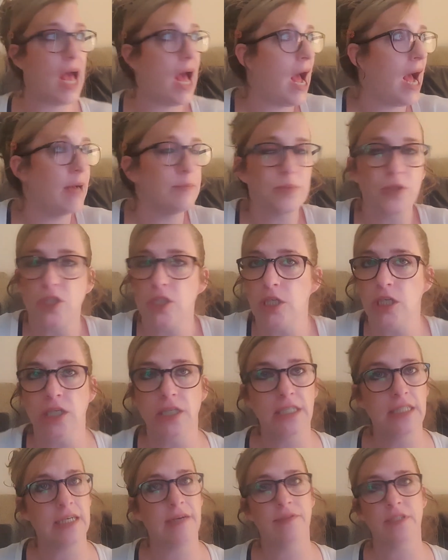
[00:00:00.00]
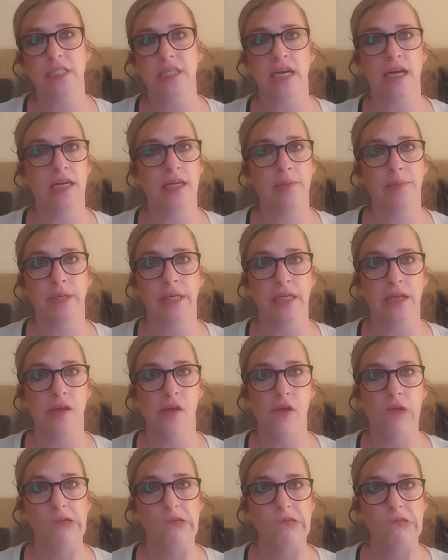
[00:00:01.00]
Absolutely devastated me.
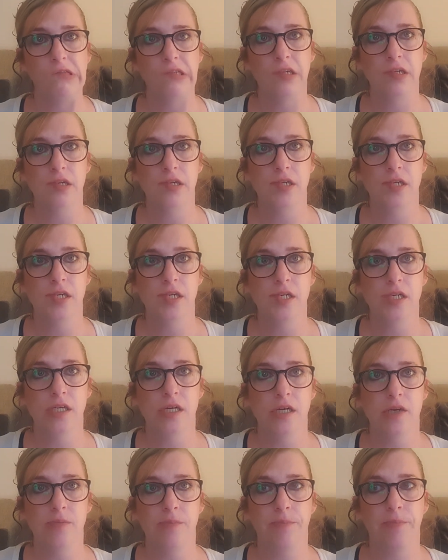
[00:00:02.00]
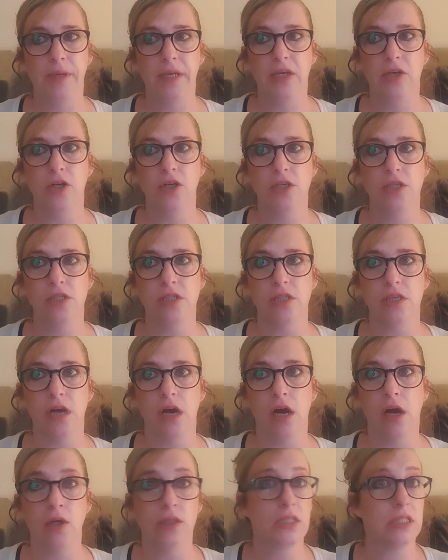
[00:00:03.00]
Because
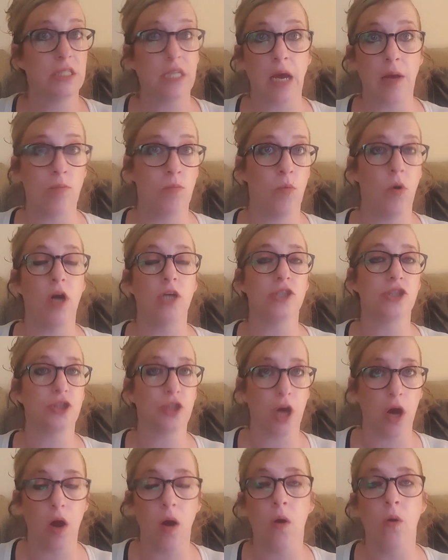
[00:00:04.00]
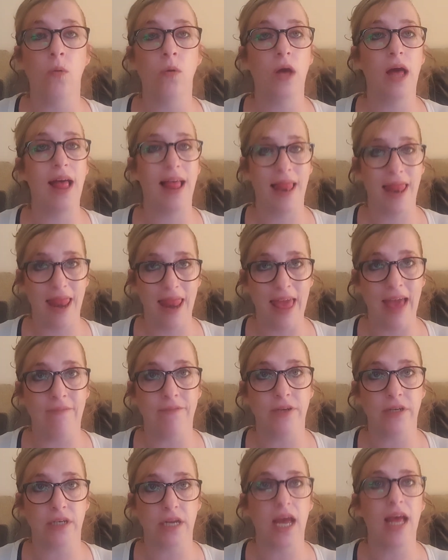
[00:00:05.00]
I'd sat and watched the whole
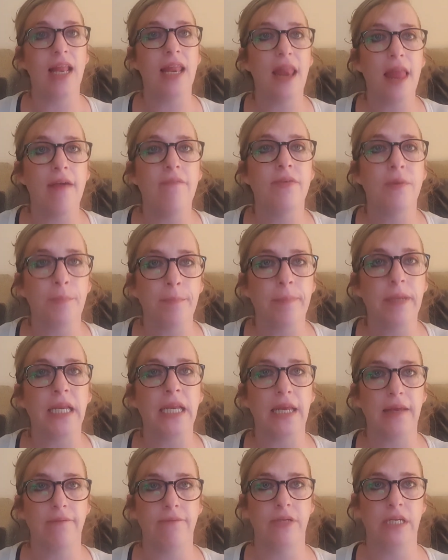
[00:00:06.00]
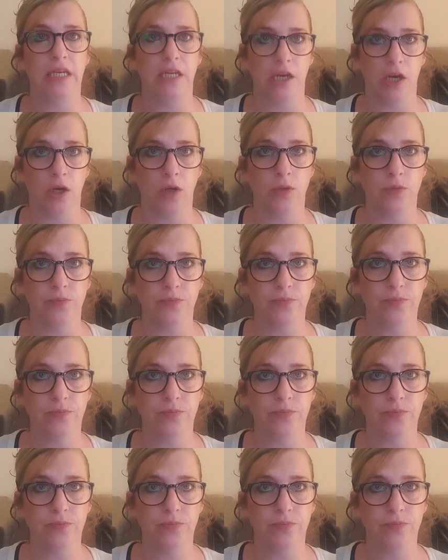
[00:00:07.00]
11-minute video.